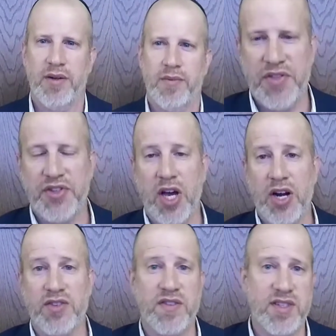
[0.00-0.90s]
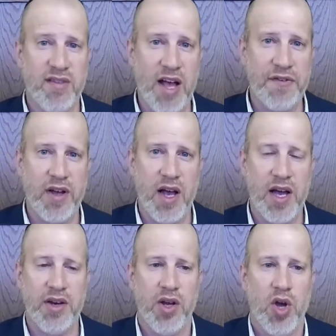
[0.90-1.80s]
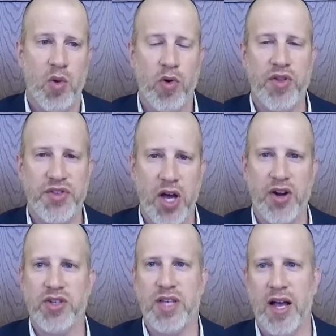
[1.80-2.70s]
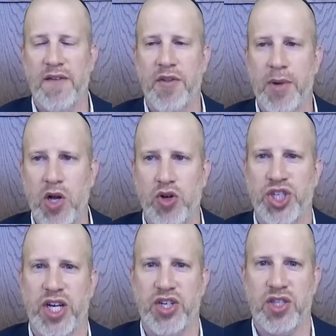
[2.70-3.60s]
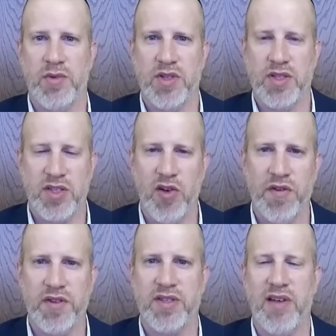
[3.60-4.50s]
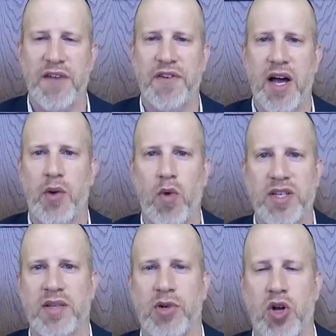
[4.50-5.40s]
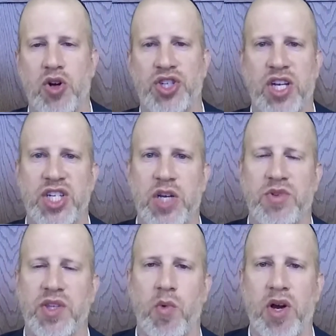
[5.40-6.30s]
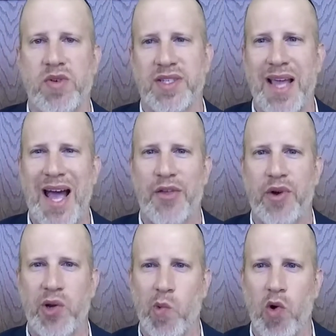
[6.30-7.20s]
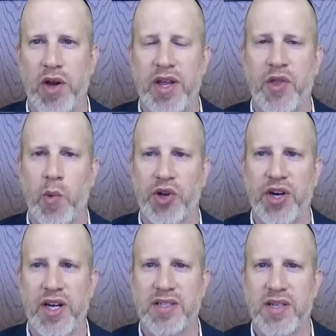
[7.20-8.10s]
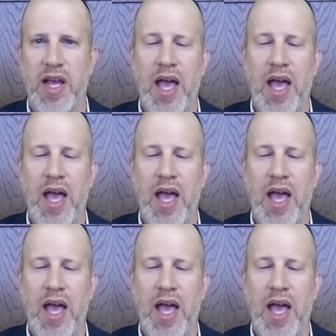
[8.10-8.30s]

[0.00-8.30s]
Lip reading: That the daughters of Selofhad were the daughters of the Makoshesh. Selofhad was the Makoshesh. He was the one who was gathering wood in the wilderness.